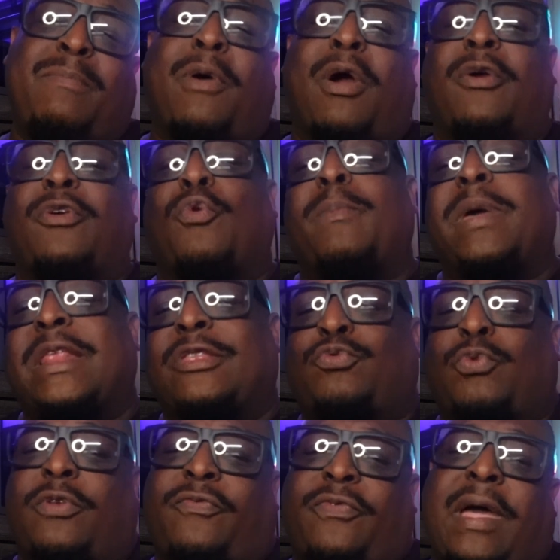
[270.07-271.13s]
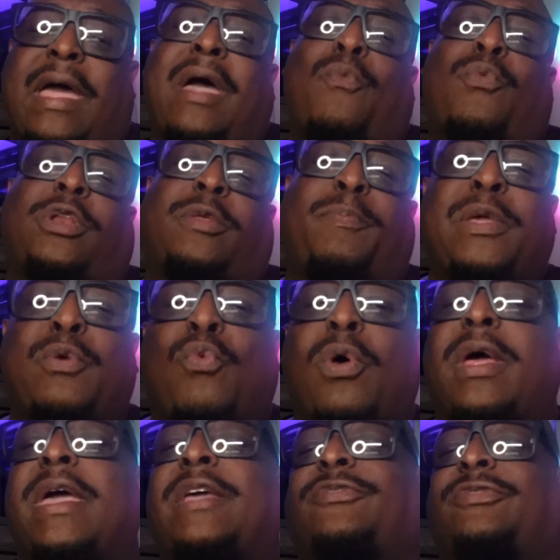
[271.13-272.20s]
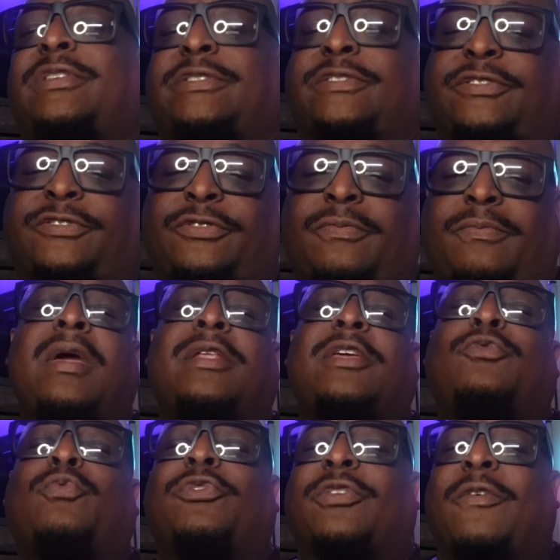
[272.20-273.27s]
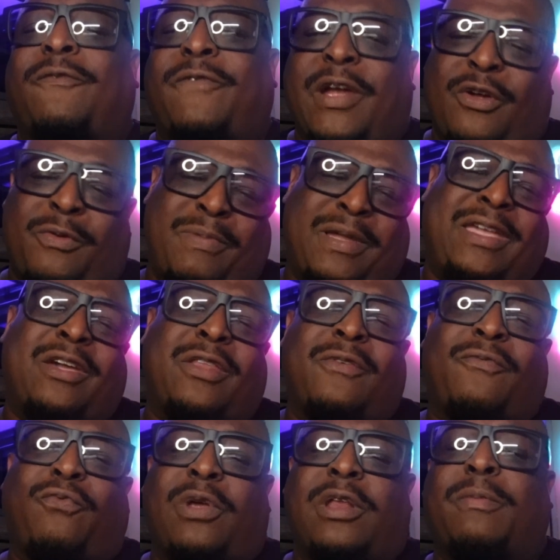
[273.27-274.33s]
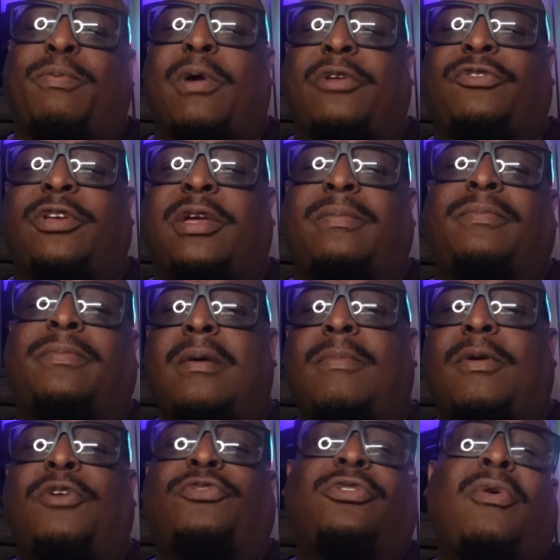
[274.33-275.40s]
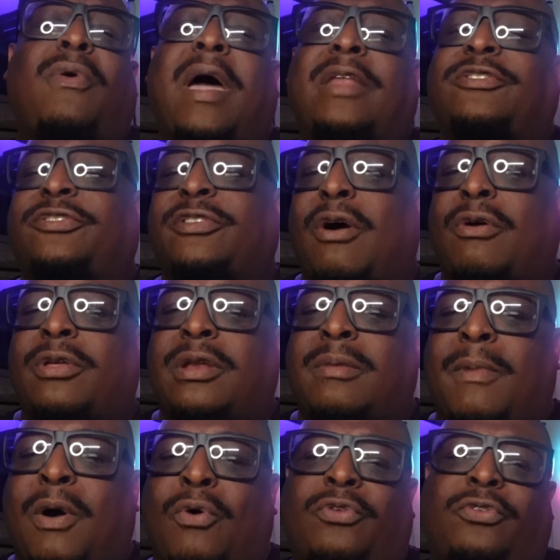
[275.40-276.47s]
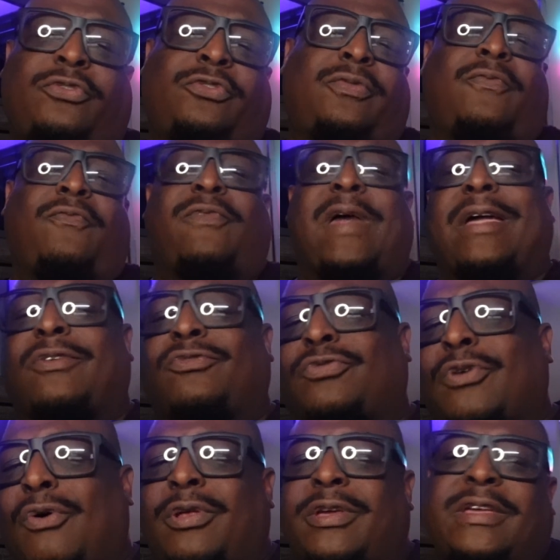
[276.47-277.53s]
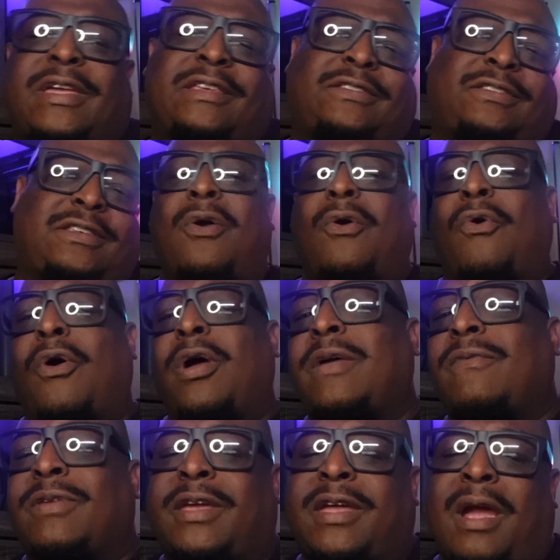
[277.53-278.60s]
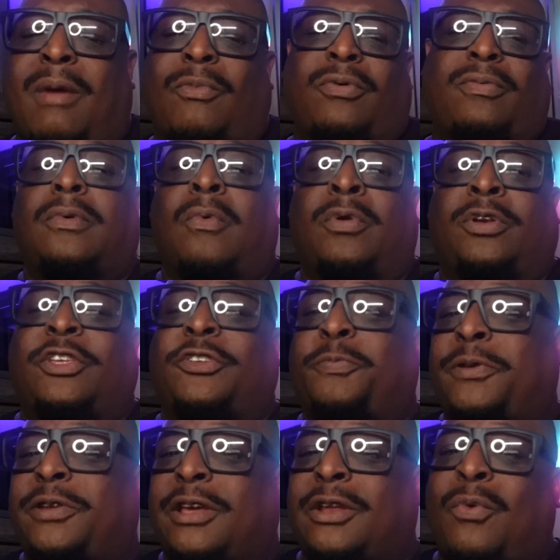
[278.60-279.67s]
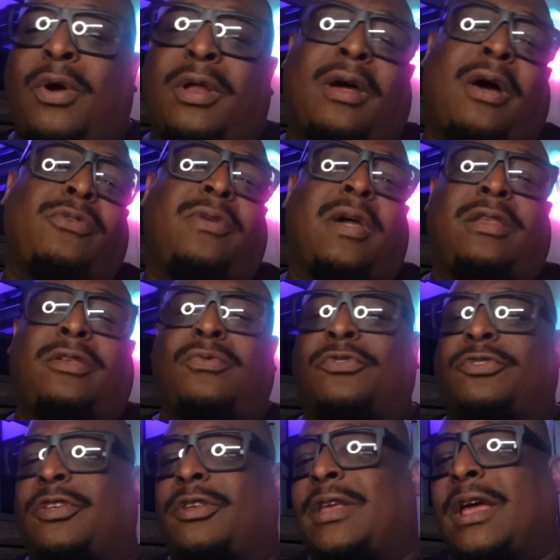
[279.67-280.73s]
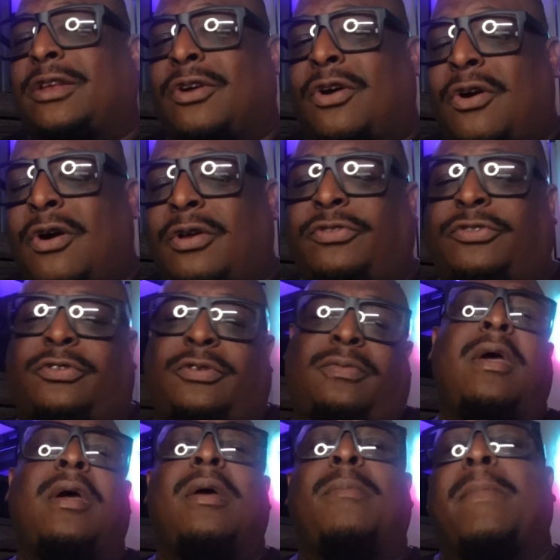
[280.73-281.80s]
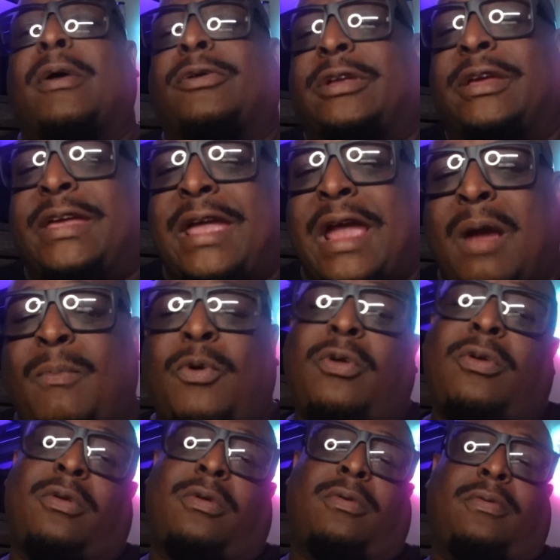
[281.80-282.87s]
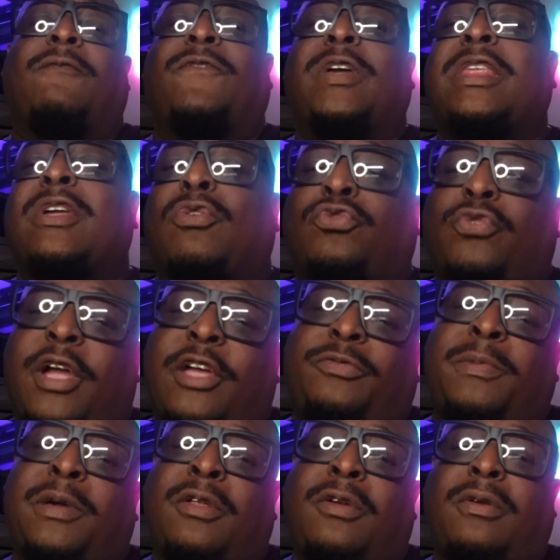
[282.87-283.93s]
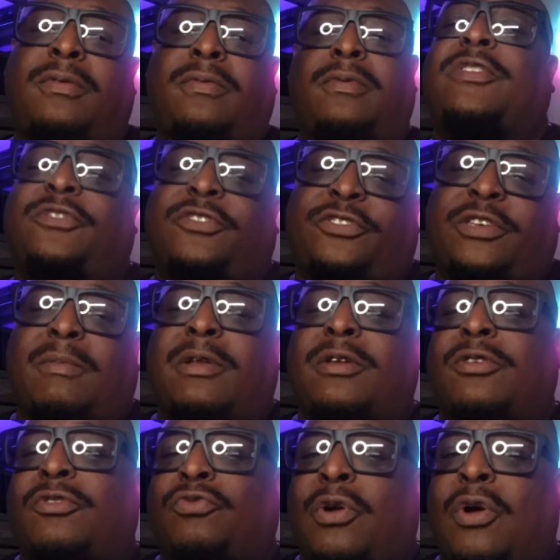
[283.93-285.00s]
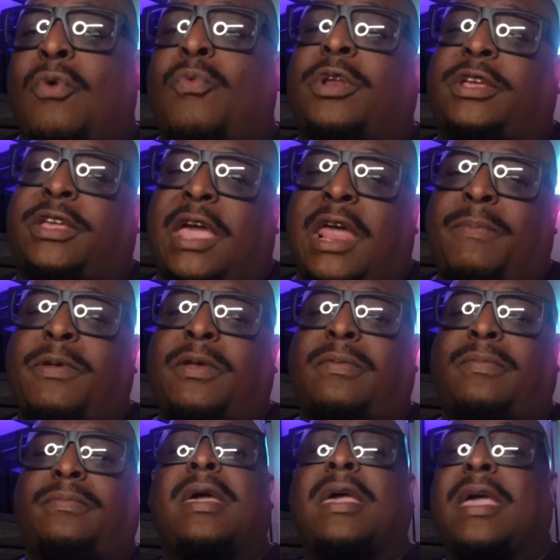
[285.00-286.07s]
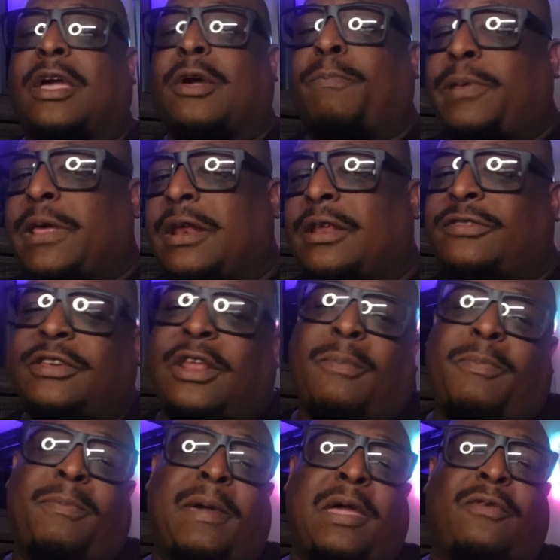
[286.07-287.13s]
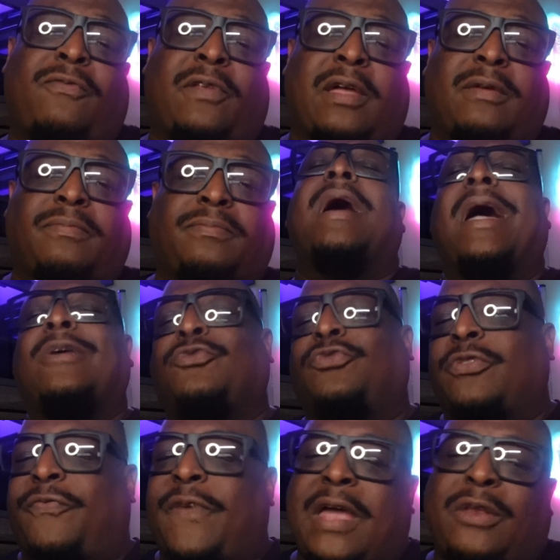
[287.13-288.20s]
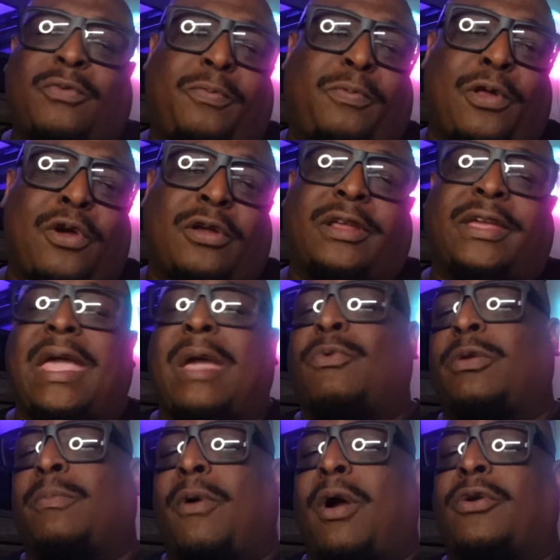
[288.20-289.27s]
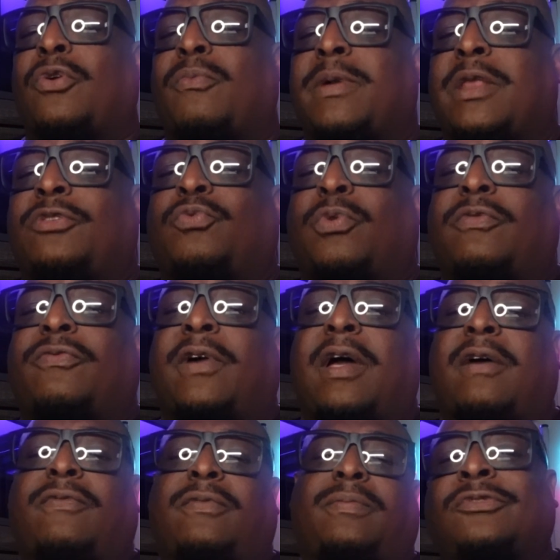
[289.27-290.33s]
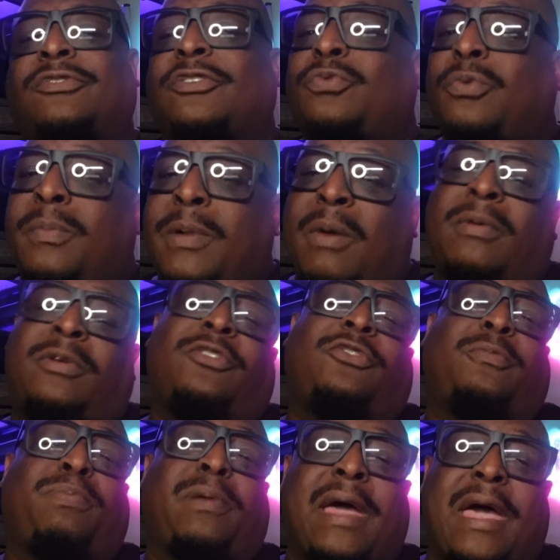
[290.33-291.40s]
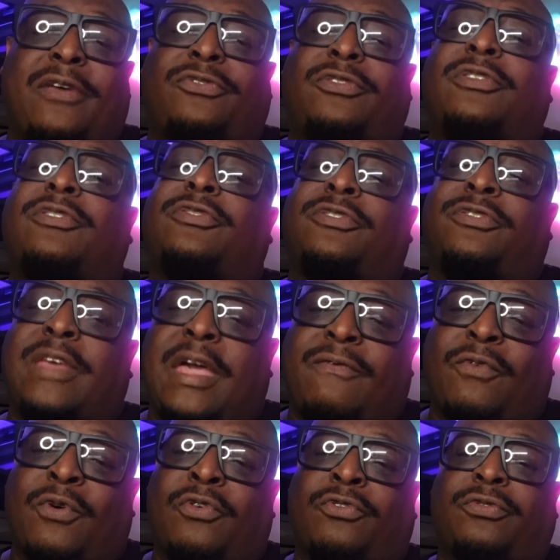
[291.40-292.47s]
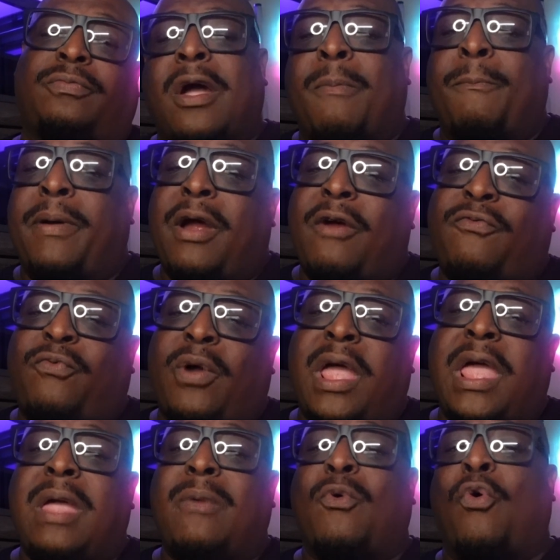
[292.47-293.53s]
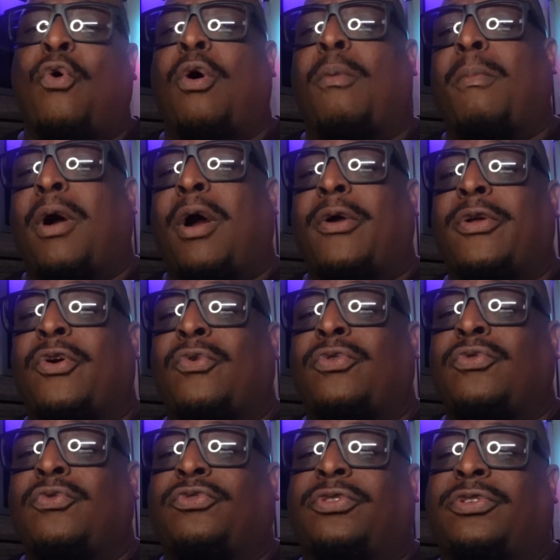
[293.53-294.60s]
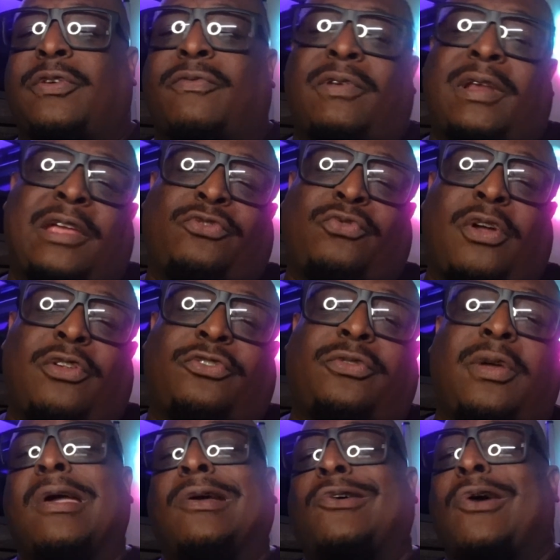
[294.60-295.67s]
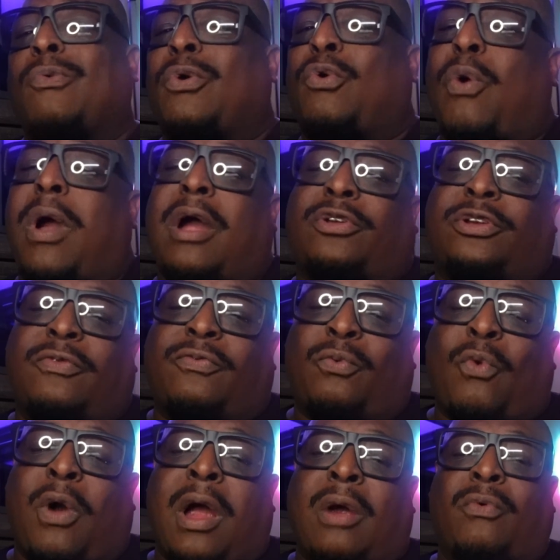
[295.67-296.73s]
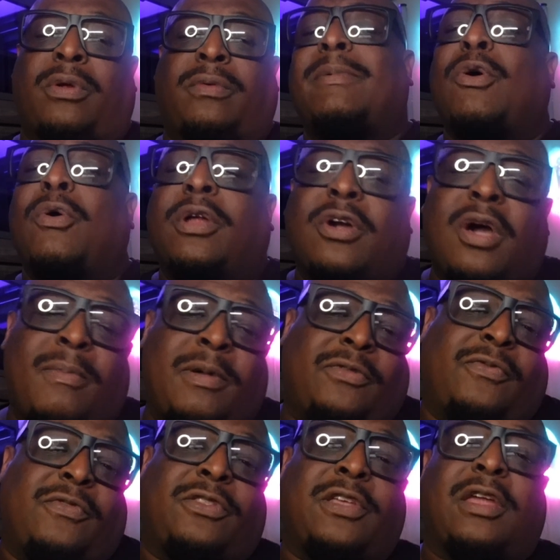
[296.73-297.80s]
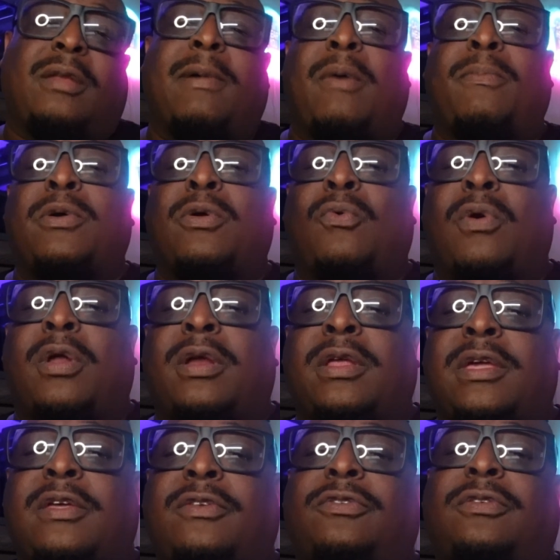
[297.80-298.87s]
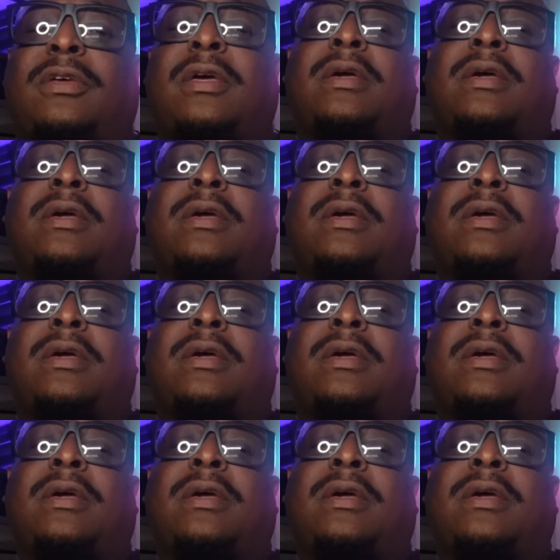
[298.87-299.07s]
Mario Mini25 with the P1 HD system. This was a very beginner-friendly project because you don't have to solder in the motors, flight controller, ESC, or even the camera. With this particular one, all you have to do is connect the harness, mount the camera, video transmitter, disassemble the drone with the canopy, and complete the setup in beta flight. I used the factory plug that came with the Mario Mini25. Just remember, this applies to this exact version. A bare frame or a Mario using different electronics could require different wiring. Let me know in the comments if you're thinking about building one of these.